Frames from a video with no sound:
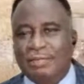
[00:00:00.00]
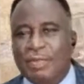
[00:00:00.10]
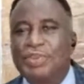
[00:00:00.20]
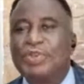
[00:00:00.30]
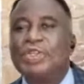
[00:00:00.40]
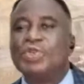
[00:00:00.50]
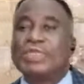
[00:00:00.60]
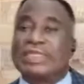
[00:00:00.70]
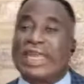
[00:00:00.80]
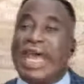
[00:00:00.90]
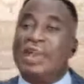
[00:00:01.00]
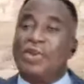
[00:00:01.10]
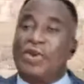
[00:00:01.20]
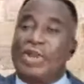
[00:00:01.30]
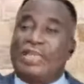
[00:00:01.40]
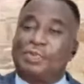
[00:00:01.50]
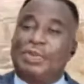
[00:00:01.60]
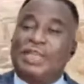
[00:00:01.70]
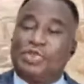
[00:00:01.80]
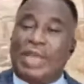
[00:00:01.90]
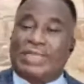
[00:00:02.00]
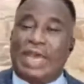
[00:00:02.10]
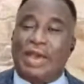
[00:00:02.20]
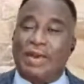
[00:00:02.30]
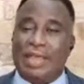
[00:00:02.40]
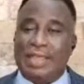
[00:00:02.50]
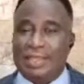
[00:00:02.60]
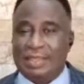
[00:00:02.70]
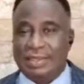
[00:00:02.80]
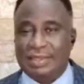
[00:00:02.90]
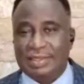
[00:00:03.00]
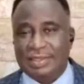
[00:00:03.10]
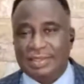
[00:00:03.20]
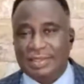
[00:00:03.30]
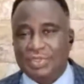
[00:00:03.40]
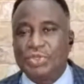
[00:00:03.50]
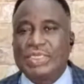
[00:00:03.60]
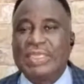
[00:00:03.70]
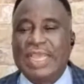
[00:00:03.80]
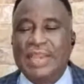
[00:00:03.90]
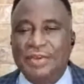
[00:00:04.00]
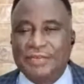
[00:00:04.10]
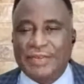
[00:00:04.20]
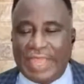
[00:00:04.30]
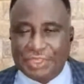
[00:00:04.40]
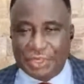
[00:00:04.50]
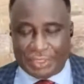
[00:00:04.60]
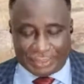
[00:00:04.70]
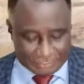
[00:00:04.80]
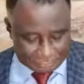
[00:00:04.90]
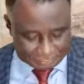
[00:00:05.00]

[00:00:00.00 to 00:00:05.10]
But you need to stand on a spiritual tower to see the end of that journey.